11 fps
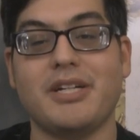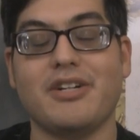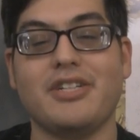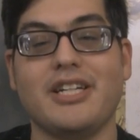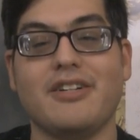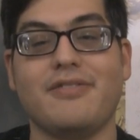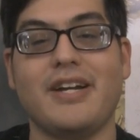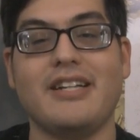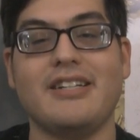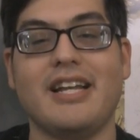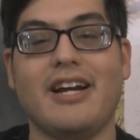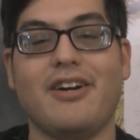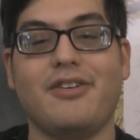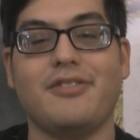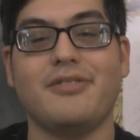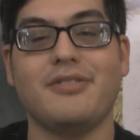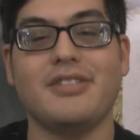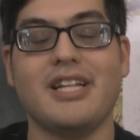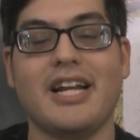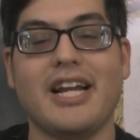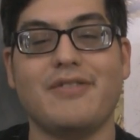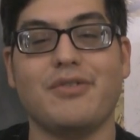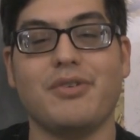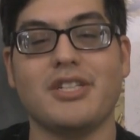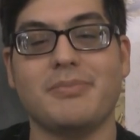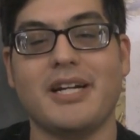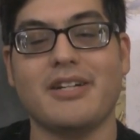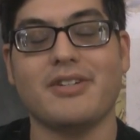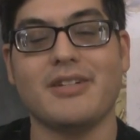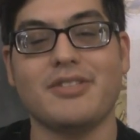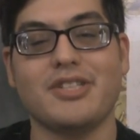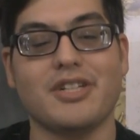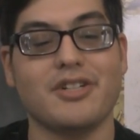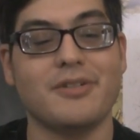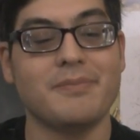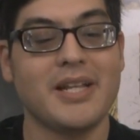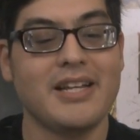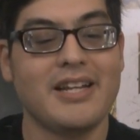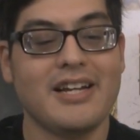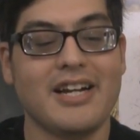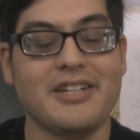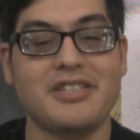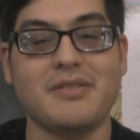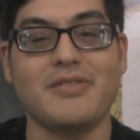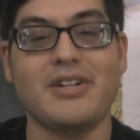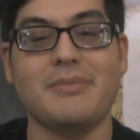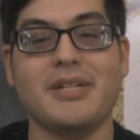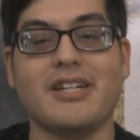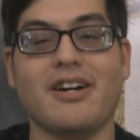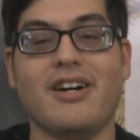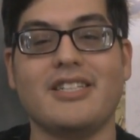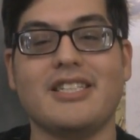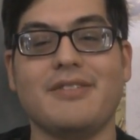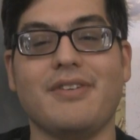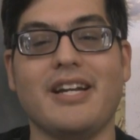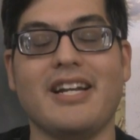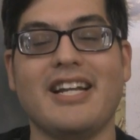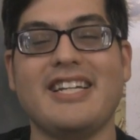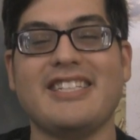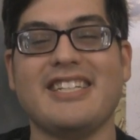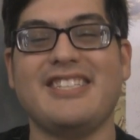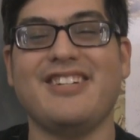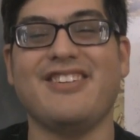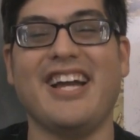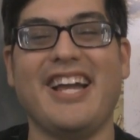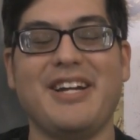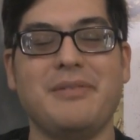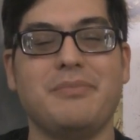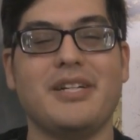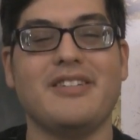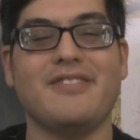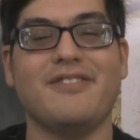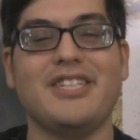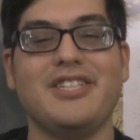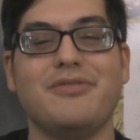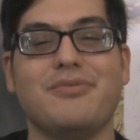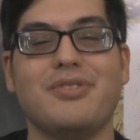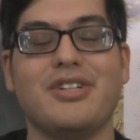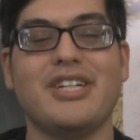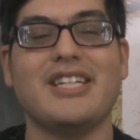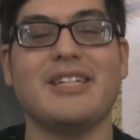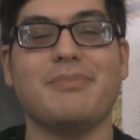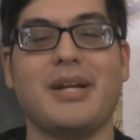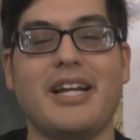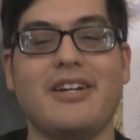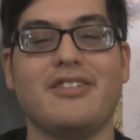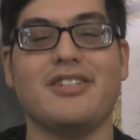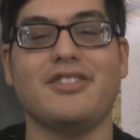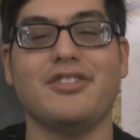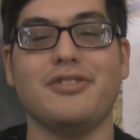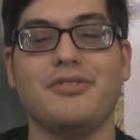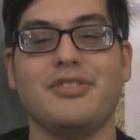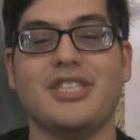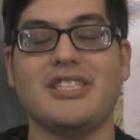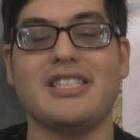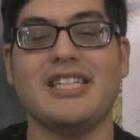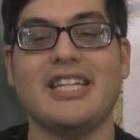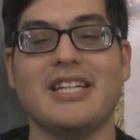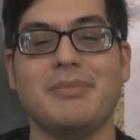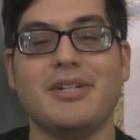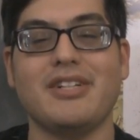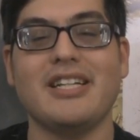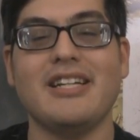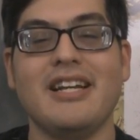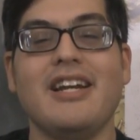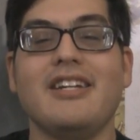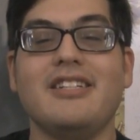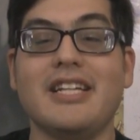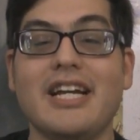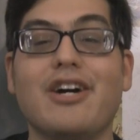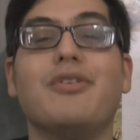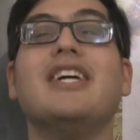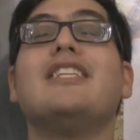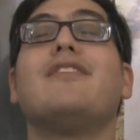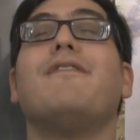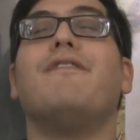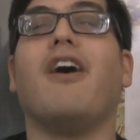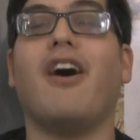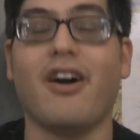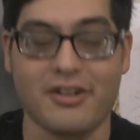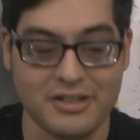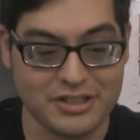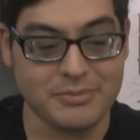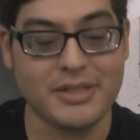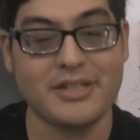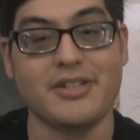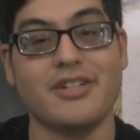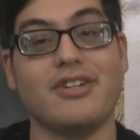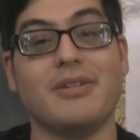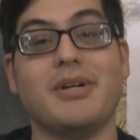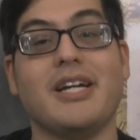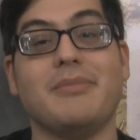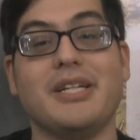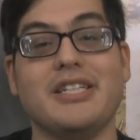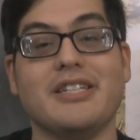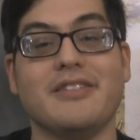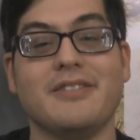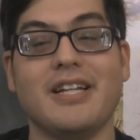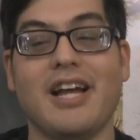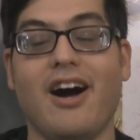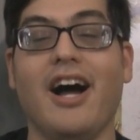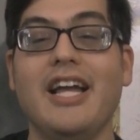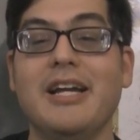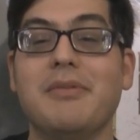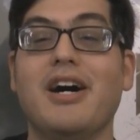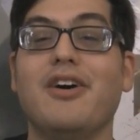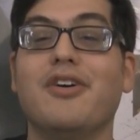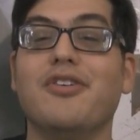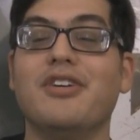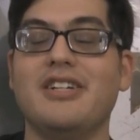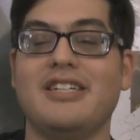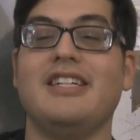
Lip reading: bigger Dio fan now than I ever was back when I was younger. I used to be a very big Ozzy fan. I guess I still am, but when you really compare the two's singing ability, Dio is far superior in my opinion. IMO.